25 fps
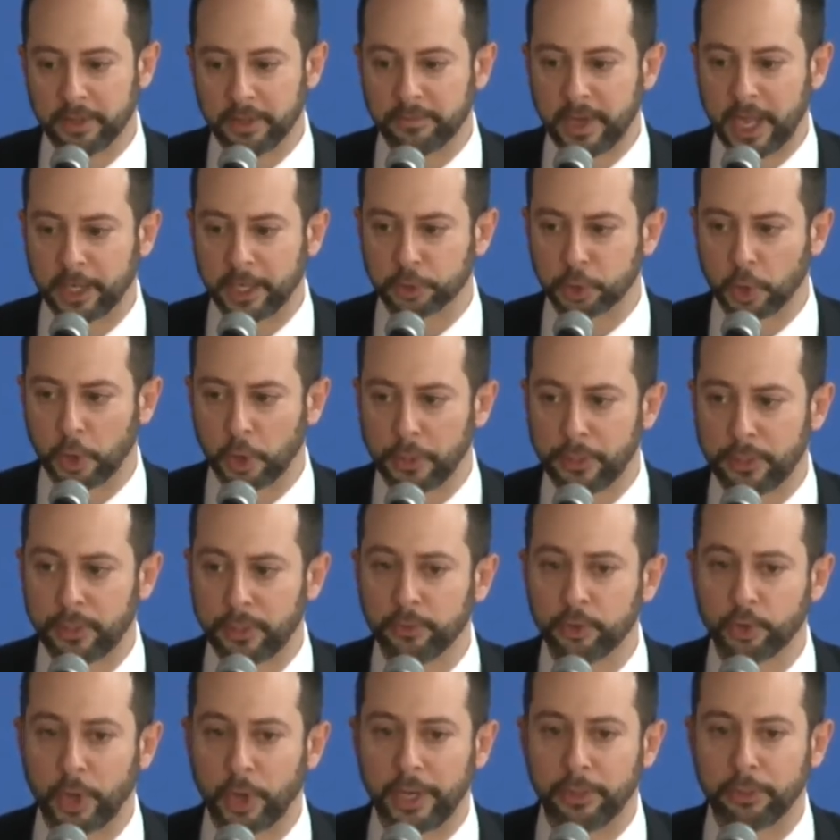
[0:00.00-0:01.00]
In fact,
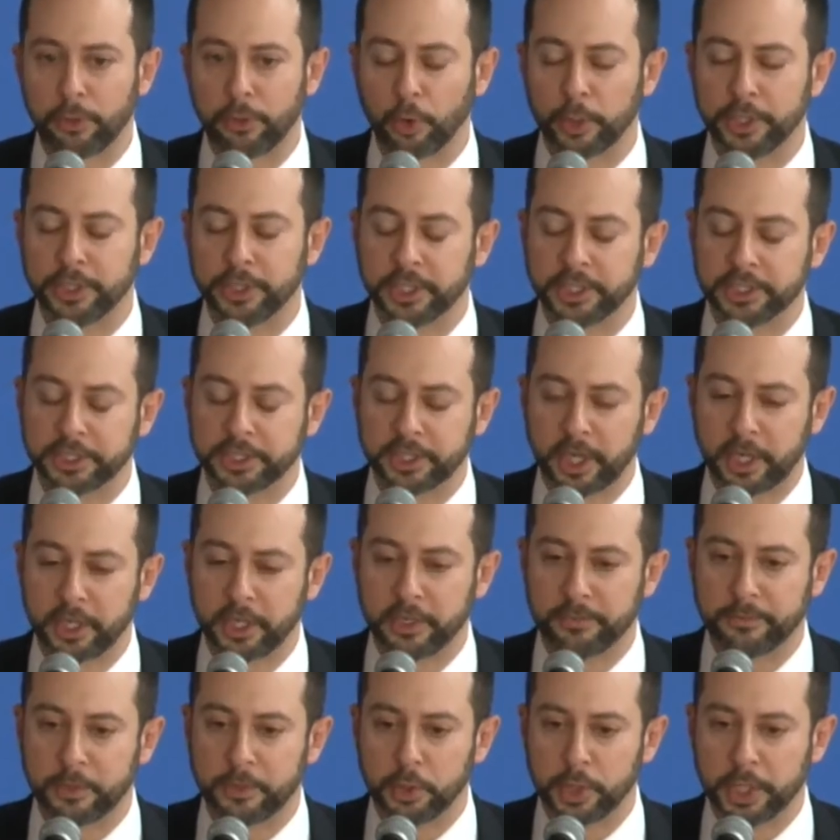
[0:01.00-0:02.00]
Grant Thornton did a
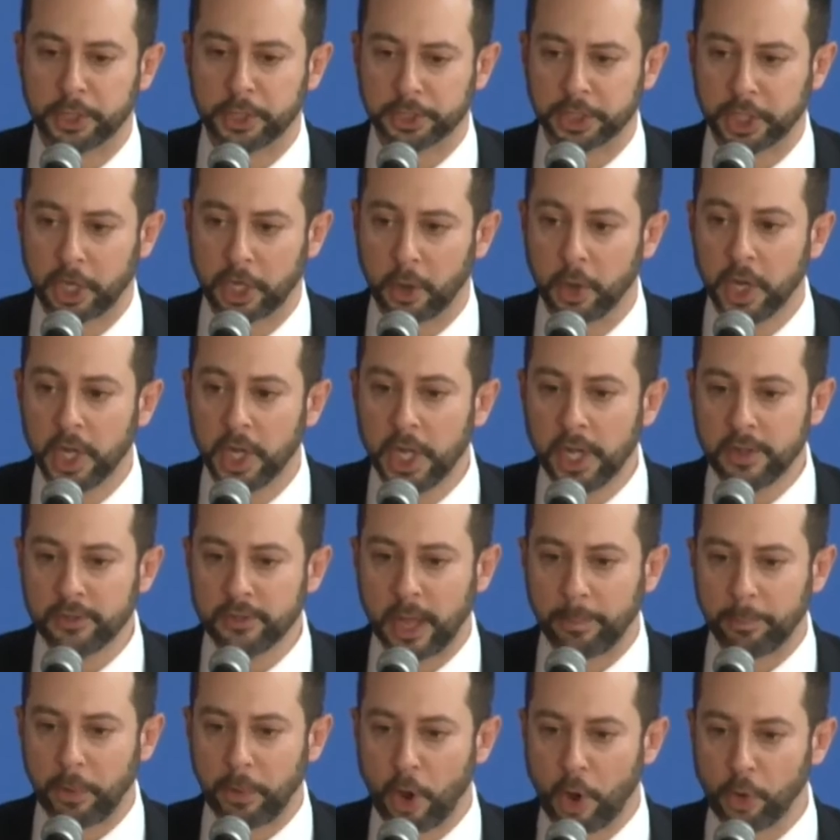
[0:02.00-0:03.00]
study a few years ago
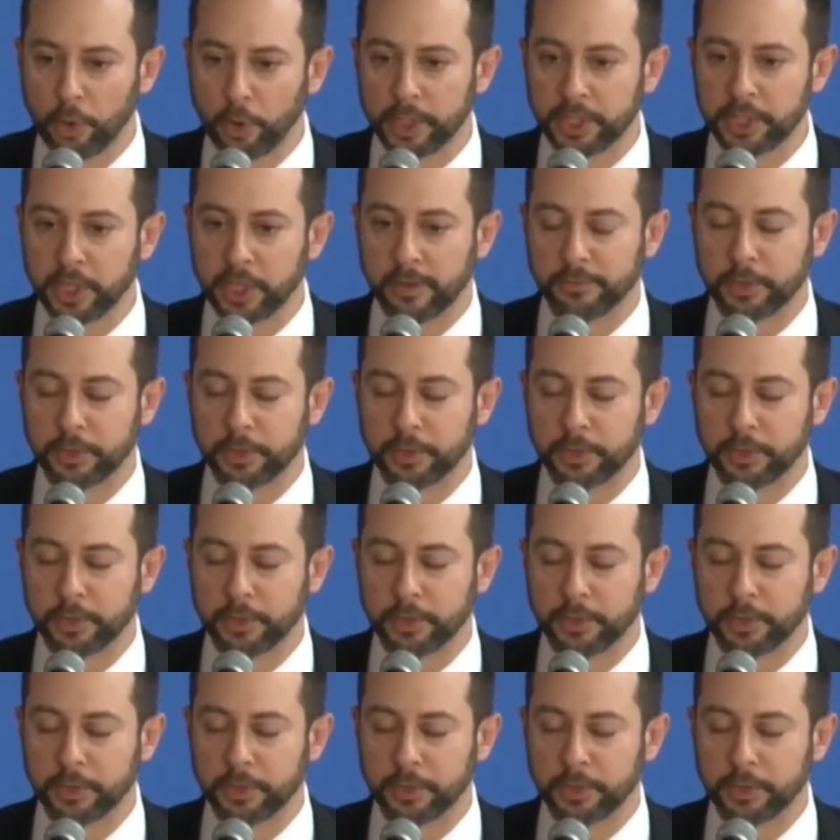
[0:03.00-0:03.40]
that Poland,